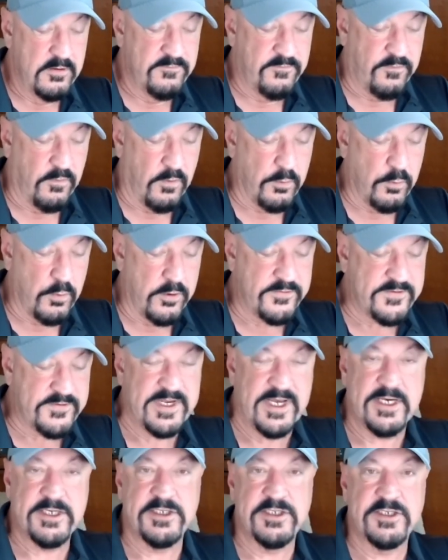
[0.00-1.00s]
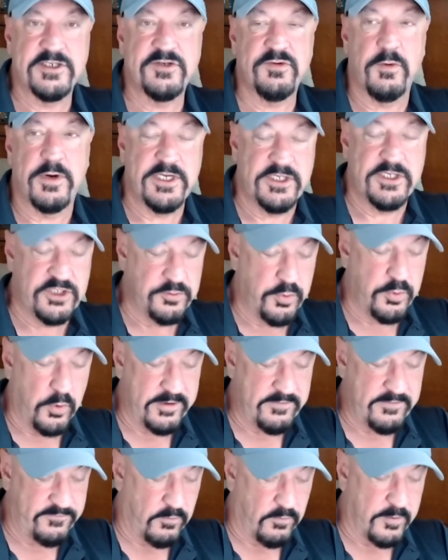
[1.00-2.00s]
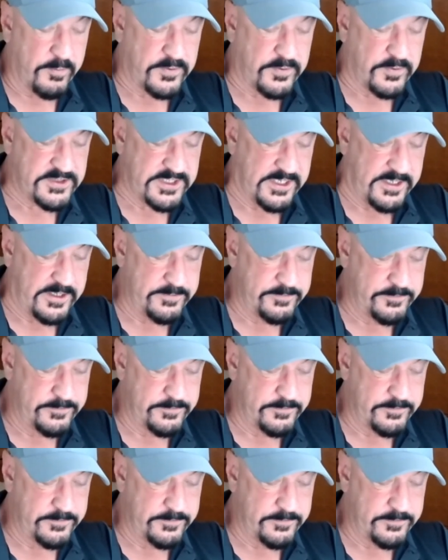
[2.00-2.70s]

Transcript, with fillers: Fort Worth, Texas, twenty-two point four percent.